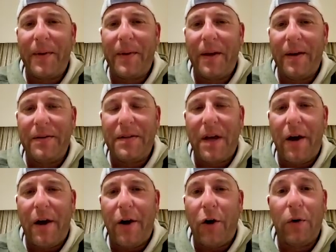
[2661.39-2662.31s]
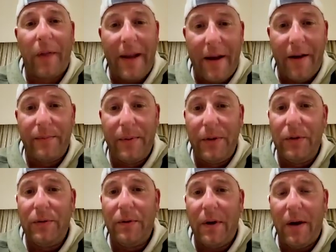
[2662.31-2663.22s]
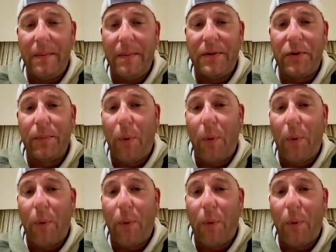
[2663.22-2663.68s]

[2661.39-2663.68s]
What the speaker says: because her late husband, Mr.